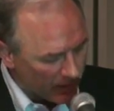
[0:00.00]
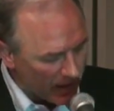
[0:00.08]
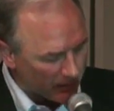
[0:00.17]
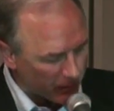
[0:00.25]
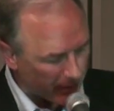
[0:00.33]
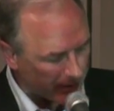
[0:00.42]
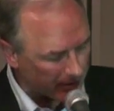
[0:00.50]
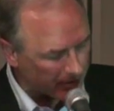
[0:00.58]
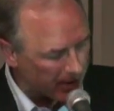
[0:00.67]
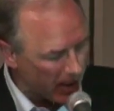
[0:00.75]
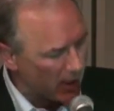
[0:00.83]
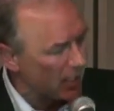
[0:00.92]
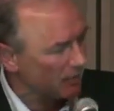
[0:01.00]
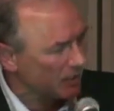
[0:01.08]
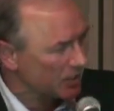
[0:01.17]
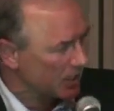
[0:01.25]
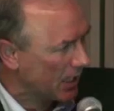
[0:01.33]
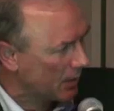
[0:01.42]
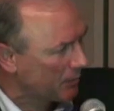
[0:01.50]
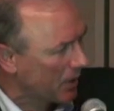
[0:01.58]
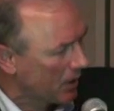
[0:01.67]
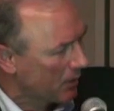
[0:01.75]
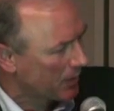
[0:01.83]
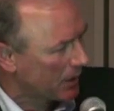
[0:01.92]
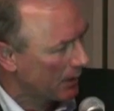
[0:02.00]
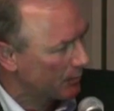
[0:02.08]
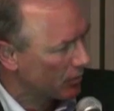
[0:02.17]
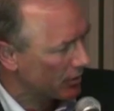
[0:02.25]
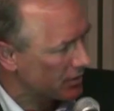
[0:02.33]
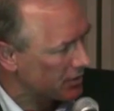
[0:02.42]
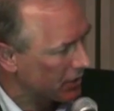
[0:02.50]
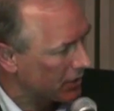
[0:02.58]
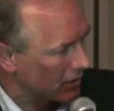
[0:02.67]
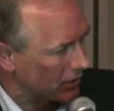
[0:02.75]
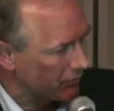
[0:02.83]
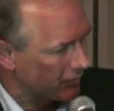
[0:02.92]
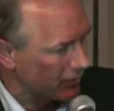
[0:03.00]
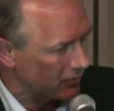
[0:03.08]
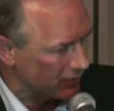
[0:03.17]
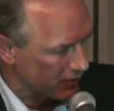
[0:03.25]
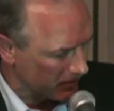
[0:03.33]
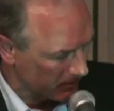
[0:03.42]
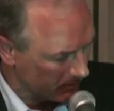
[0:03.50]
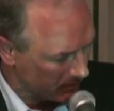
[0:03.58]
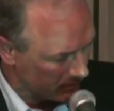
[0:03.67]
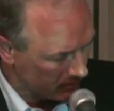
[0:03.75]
in bomb craters, and these became known as the killing fields.